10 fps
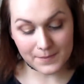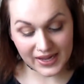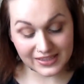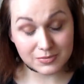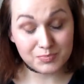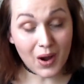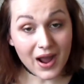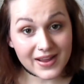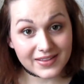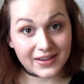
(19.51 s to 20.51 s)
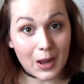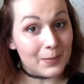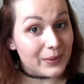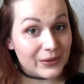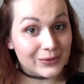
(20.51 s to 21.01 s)
It's by the
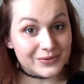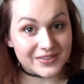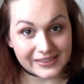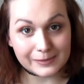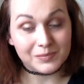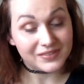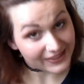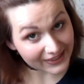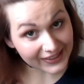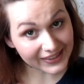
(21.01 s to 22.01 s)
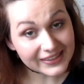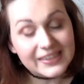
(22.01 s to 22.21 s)
company called Team Tea,